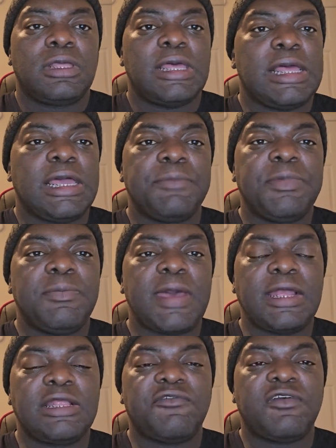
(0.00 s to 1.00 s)
It can be
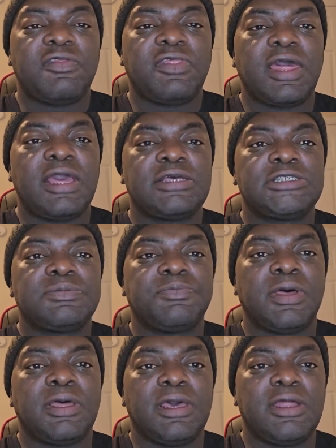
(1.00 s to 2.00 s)
many different things,
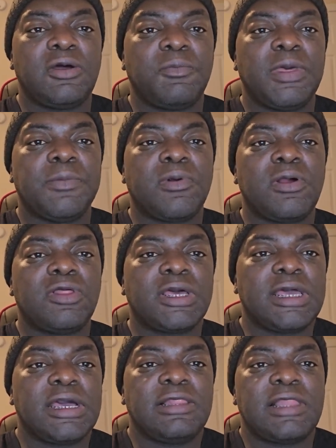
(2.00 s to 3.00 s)
but people are
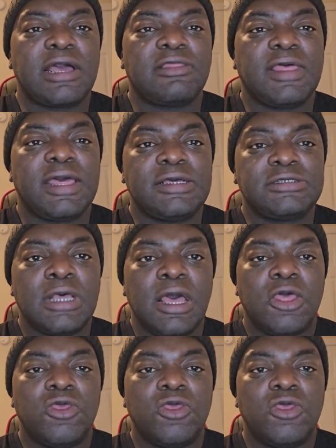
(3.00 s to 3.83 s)
looking to collect things.